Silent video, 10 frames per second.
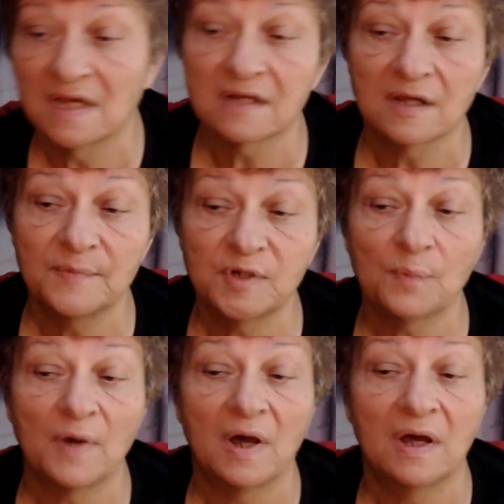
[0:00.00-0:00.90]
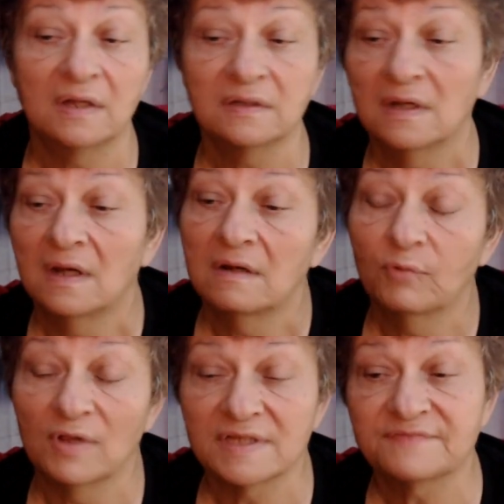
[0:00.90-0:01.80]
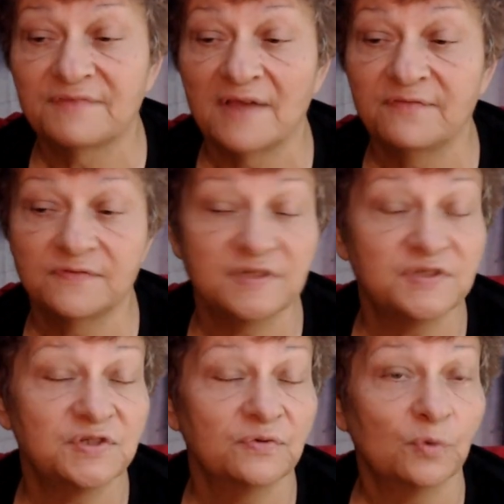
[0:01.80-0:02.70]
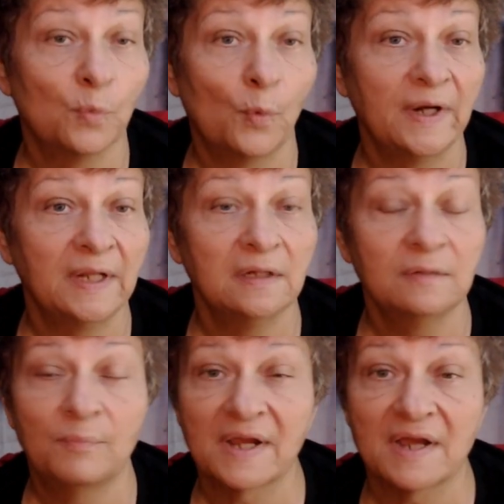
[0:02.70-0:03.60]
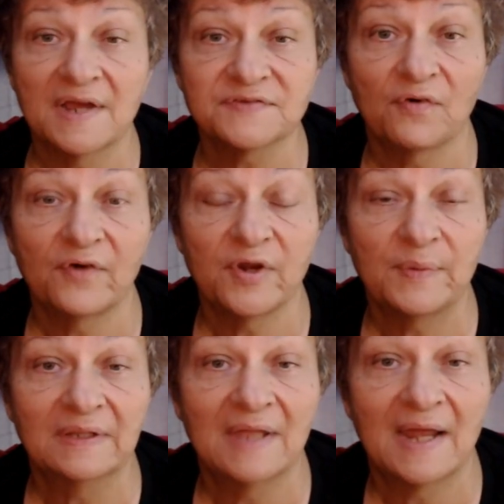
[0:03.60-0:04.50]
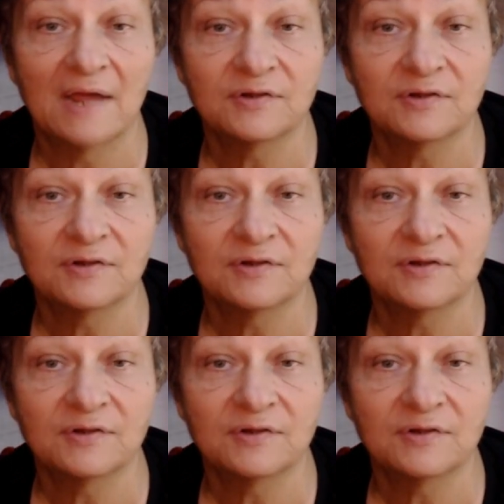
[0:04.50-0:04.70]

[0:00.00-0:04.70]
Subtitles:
coming up on, well, it's 5:52 in the morning. My guys have already been let out to